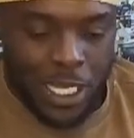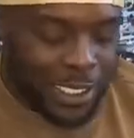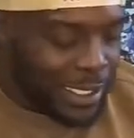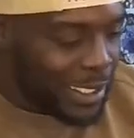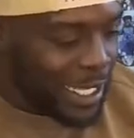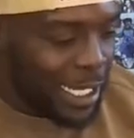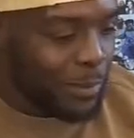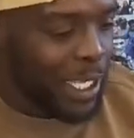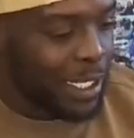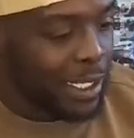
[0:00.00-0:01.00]
we had
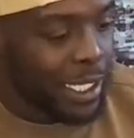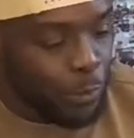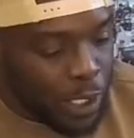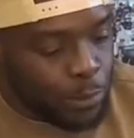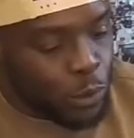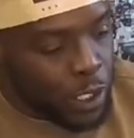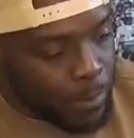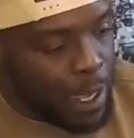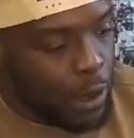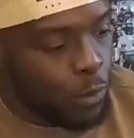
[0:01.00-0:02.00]
Callum Kennedy. When I'm
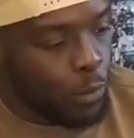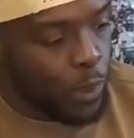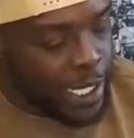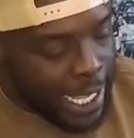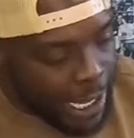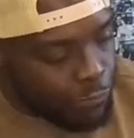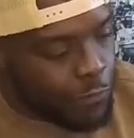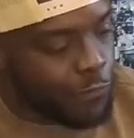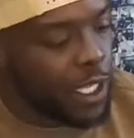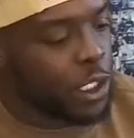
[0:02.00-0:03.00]
talking about when
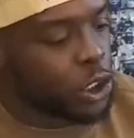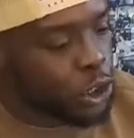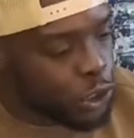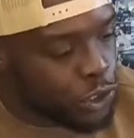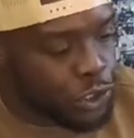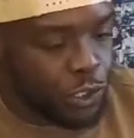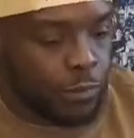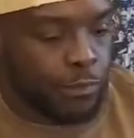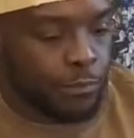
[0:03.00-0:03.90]
everything just